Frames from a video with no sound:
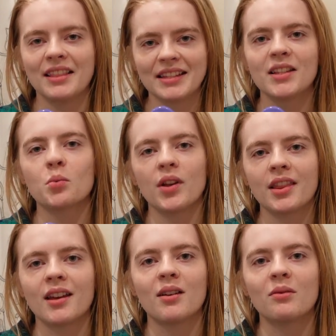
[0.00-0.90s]
This is what
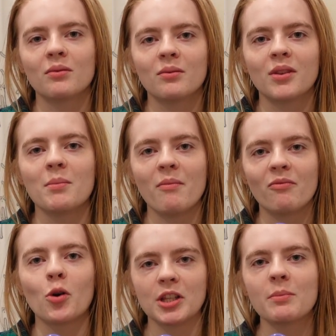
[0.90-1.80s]
the the
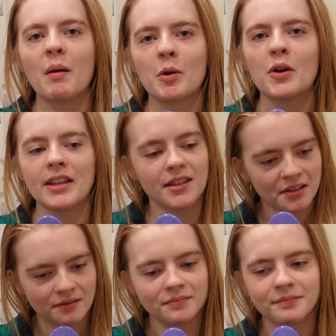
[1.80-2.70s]
voice memo is.